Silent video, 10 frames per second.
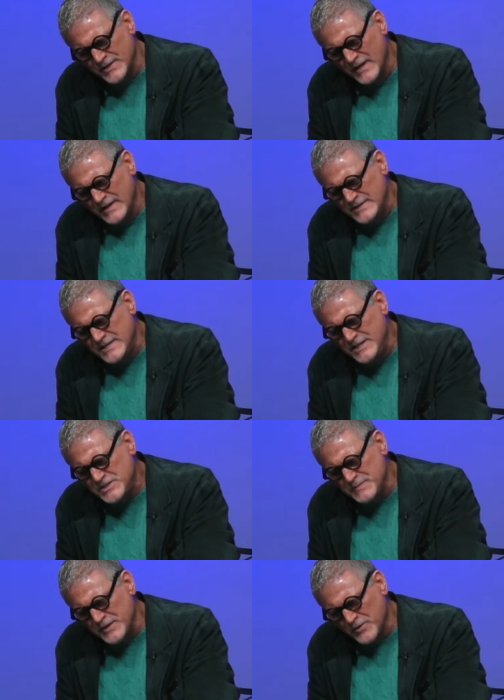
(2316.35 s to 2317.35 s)
and
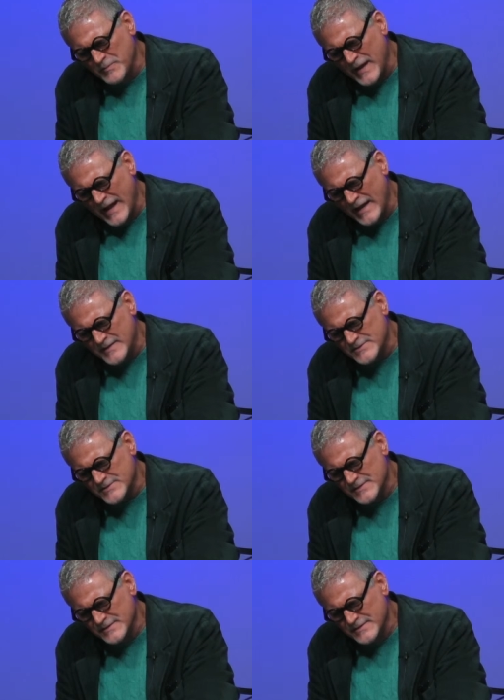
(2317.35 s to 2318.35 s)
teach me your
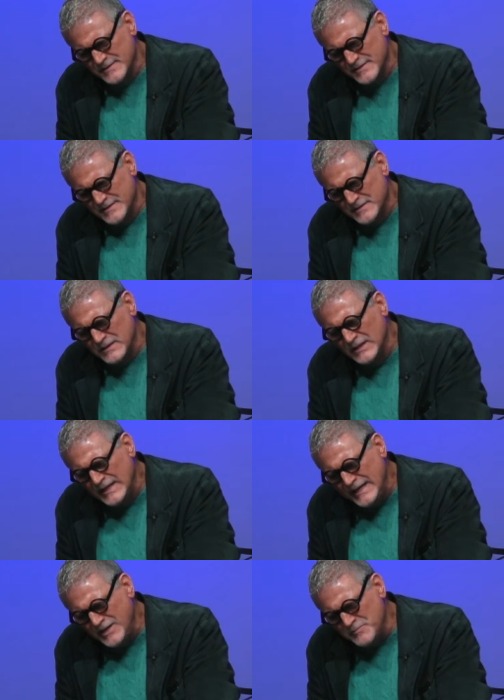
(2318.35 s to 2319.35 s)
paths.
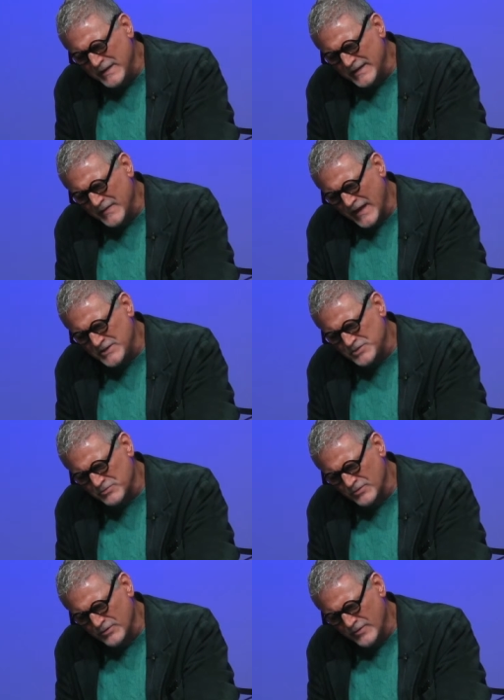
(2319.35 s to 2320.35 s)
Lead me in thy
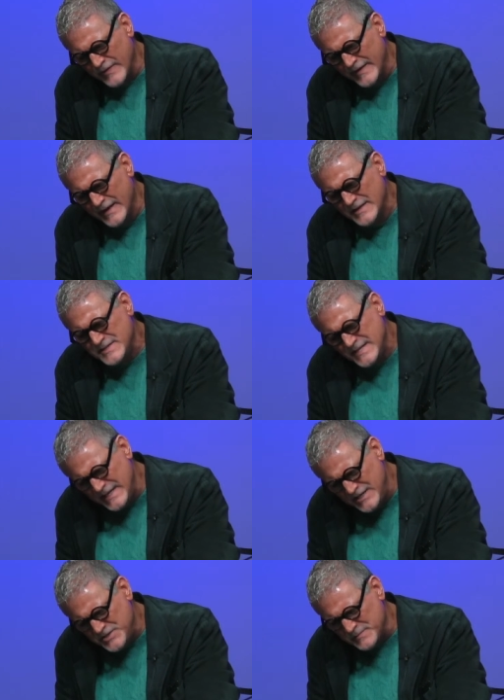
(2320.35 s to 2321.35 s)
truth and
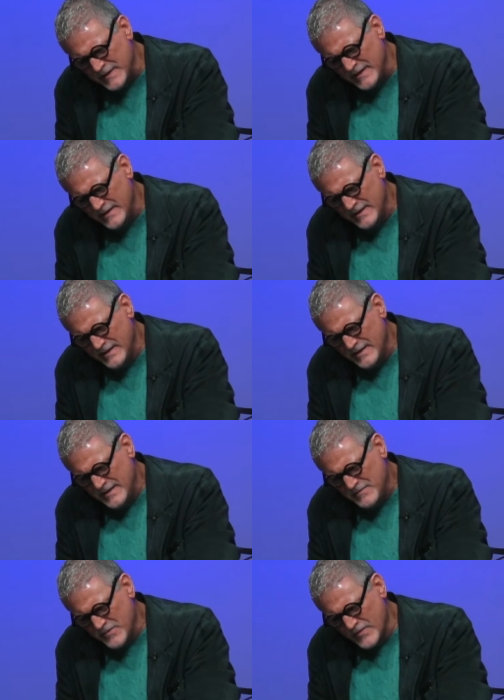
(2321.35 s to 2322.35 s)
teach me,
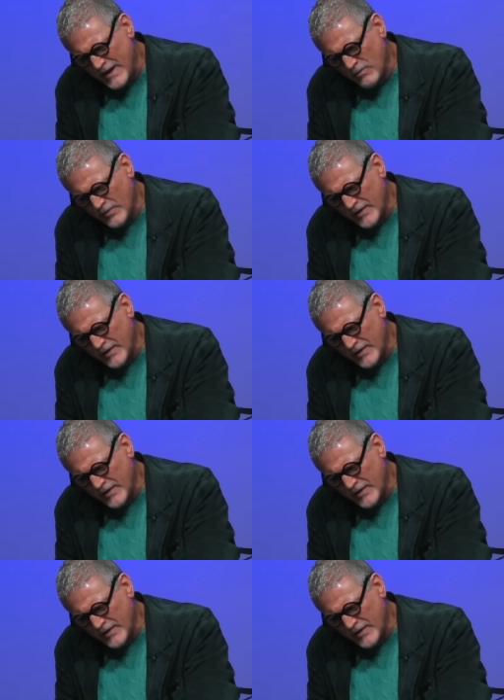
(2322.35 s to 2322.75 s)
for thou art